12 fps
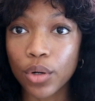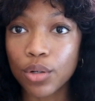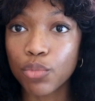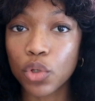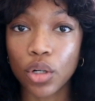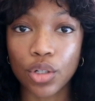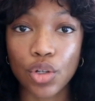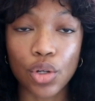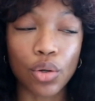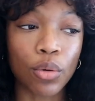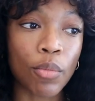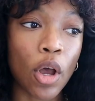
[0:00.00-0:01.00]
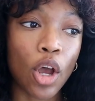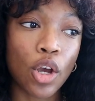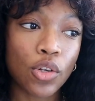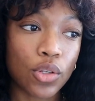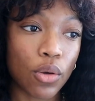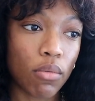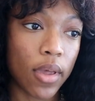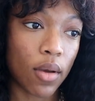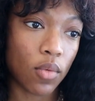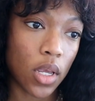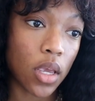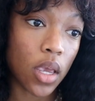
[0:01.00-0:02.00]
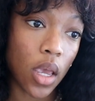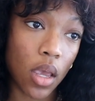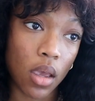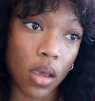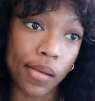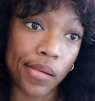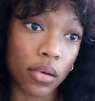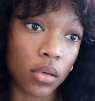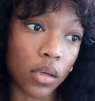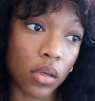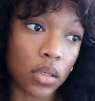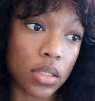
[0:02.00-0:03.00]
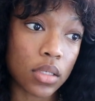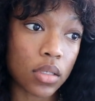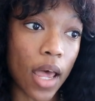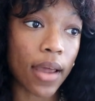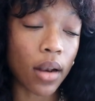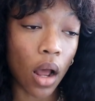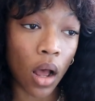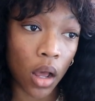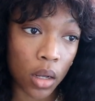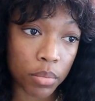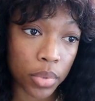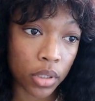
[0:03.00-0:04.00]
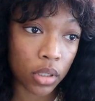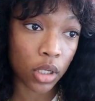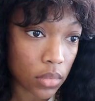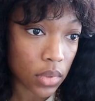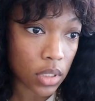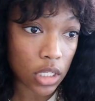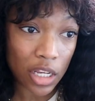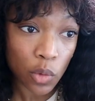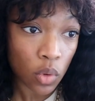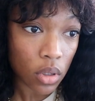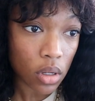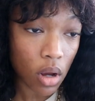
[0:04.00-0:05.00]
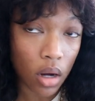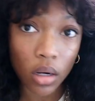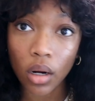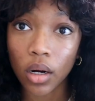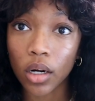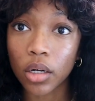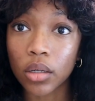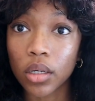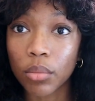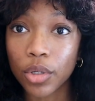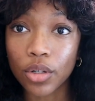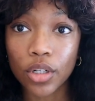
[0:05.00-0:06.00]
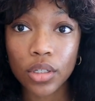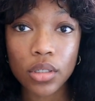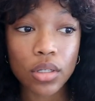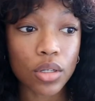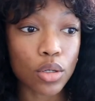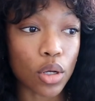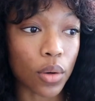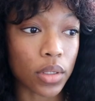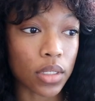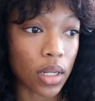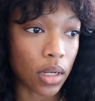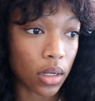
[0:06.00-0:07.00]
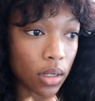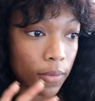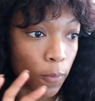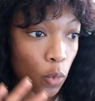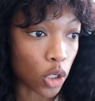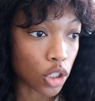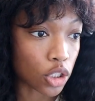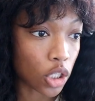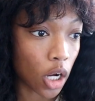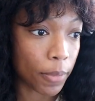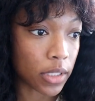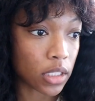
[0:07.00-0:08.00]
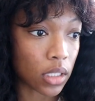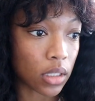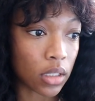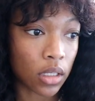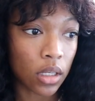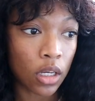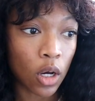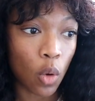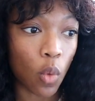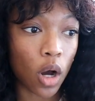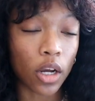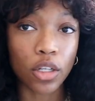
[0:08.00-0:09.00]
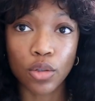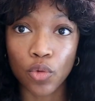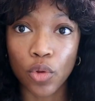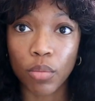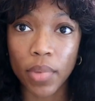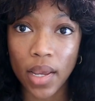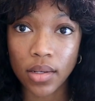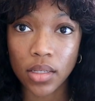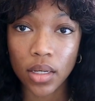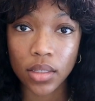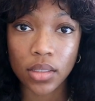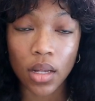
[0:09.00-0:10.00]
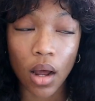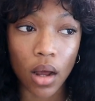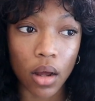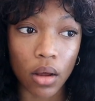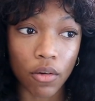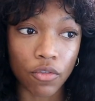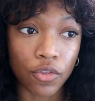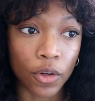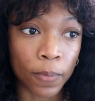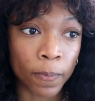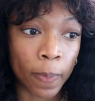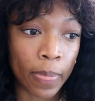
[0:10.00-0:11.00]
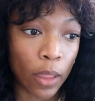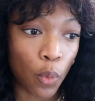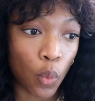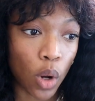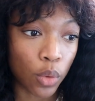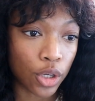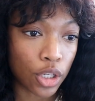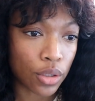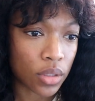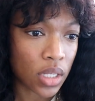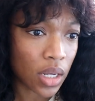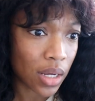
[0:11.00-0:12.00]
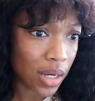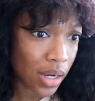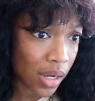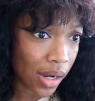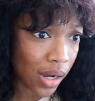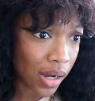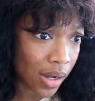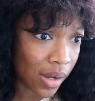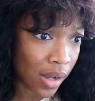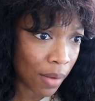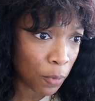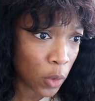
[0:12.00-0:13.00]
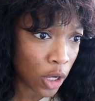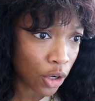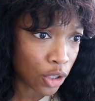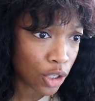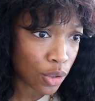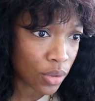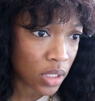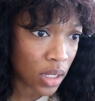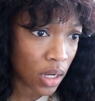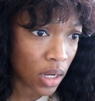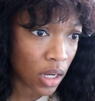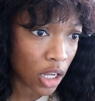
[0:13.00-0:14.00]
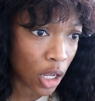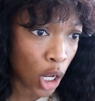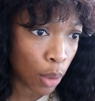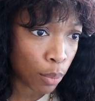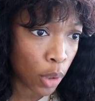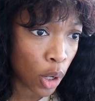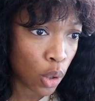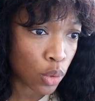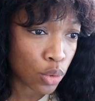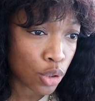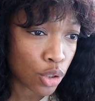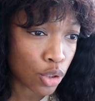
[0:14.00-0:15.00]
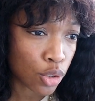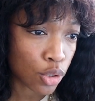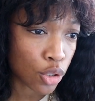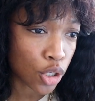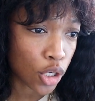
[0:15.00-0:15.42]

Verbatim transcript: rooms on Zoom so that we can set up SQL on our computers. So it's like a workshop that's gonna walk us through the basics of what we're using. Um, we are using Postgres